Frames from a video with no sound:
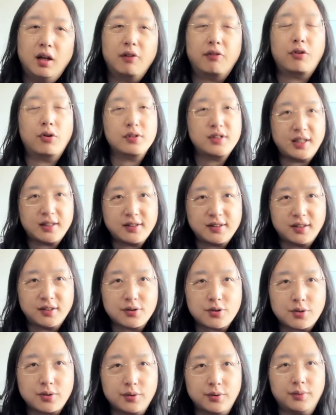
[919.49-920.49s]
Of course, that's
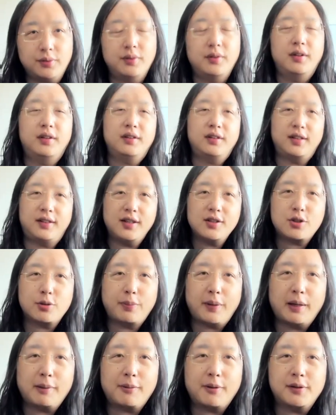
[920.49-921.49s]
not true. The
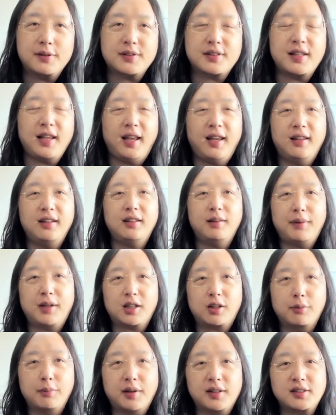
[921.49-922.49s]
tissue papers and the
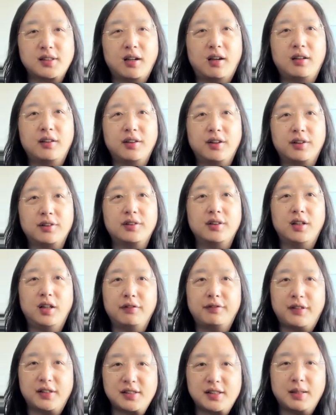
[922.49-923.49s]
medical masks are not
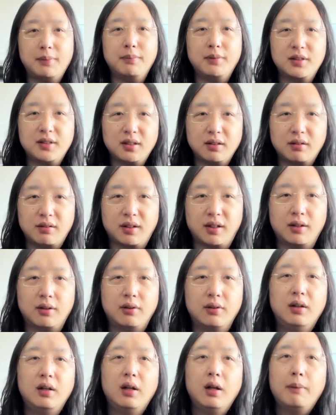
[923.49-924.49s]
of the same
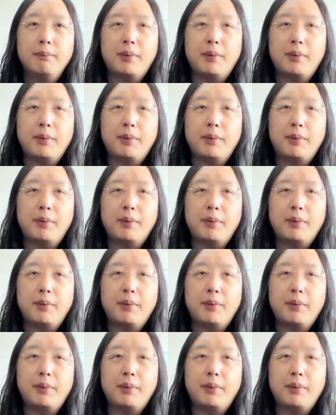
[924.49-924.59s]
material.